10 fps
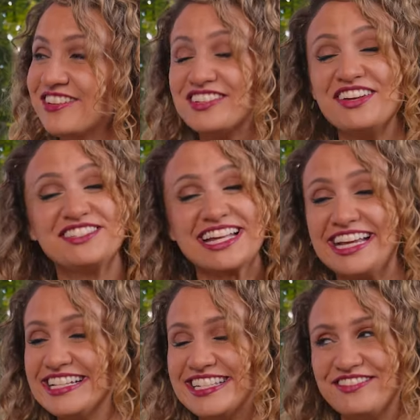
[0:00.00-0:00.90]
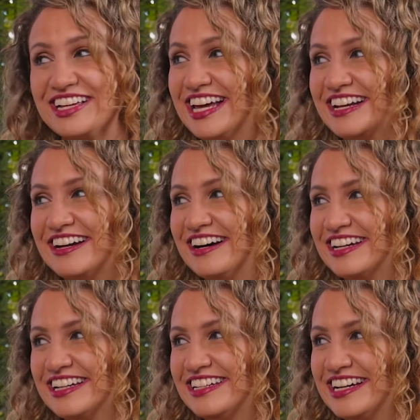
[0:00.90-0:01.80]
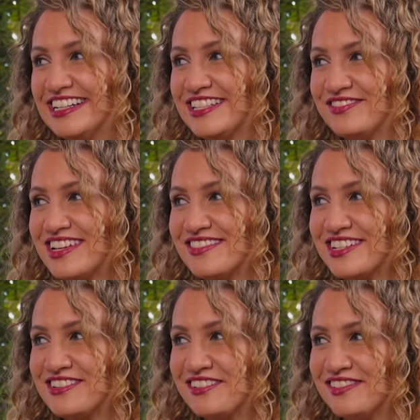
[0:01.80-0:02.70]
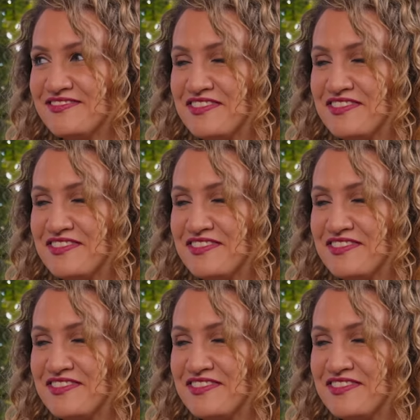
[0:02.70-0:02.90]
Sometimes the kids even get in on it. Yeah. Sometimes they're Speaking